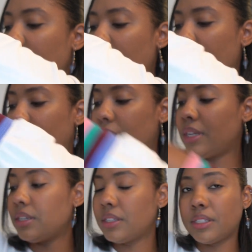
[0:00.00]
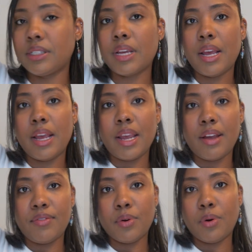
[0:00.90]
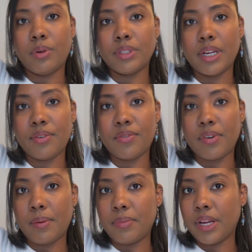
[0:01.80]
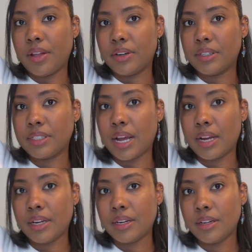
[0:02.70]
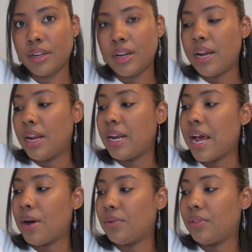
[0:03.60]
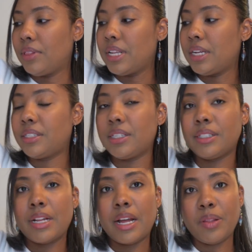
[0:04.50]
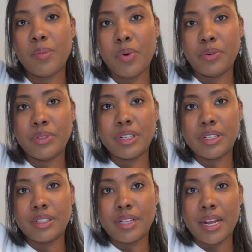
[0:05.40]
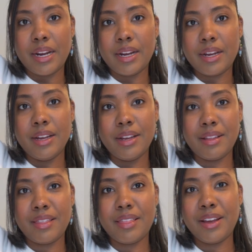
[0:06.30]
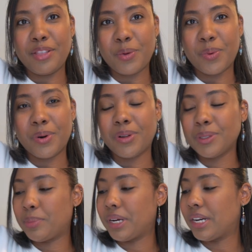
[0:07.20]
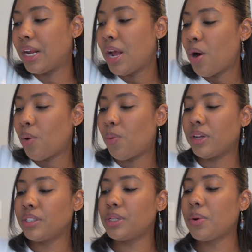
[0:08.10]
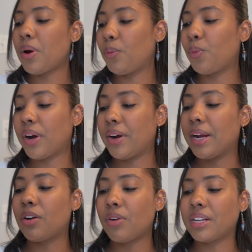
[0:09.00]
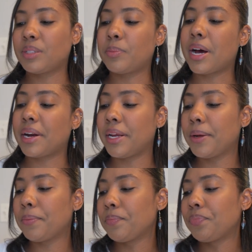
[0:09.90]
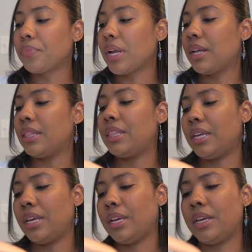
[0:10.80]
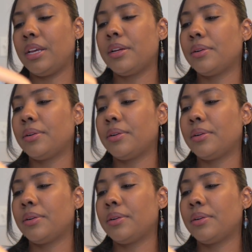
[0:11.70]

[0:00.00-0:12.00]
how it looks if you hold it from the other side. Now, this is not the most aesthetic thing in the world, but once you wear it crossbody, the